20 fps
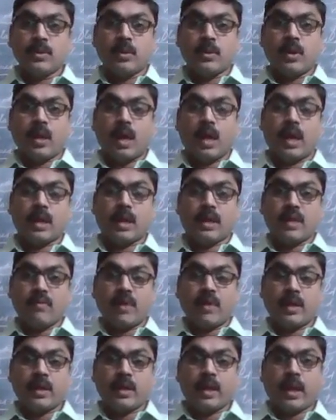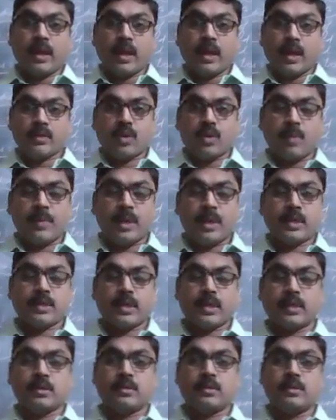or given in any
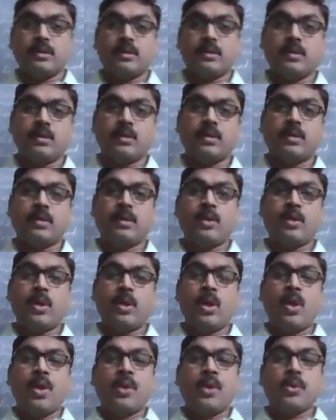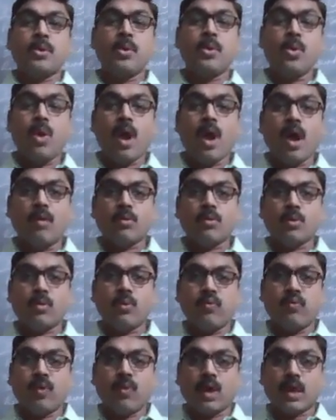examination, you have
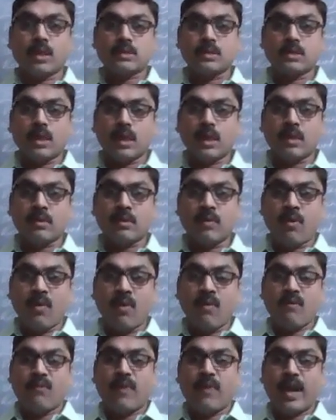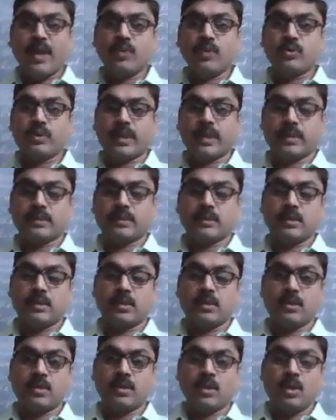to focus on five things.
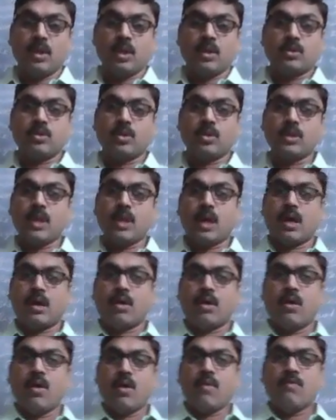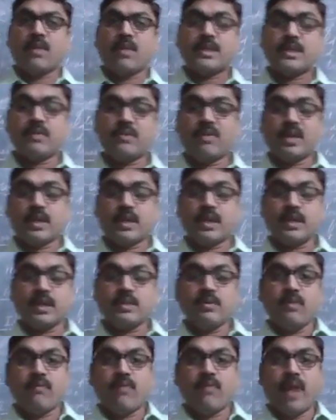Those are, first one
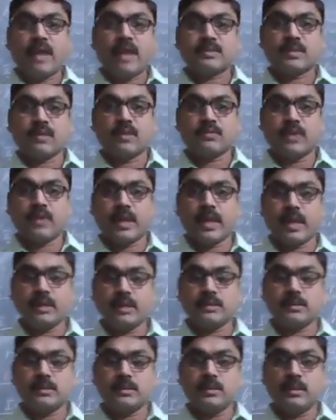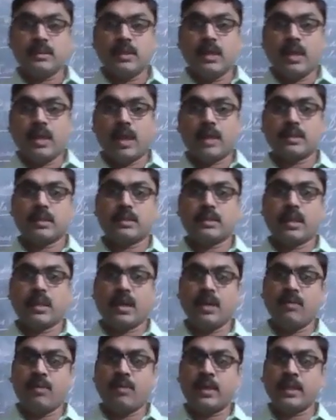is facts of the case, and the
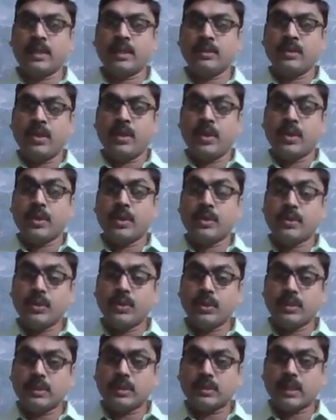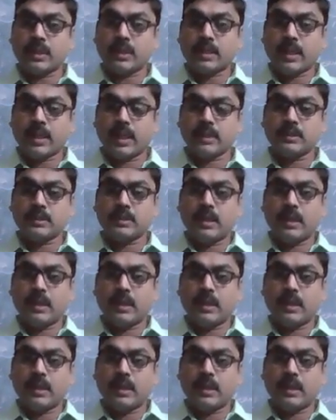second one is issues in that case,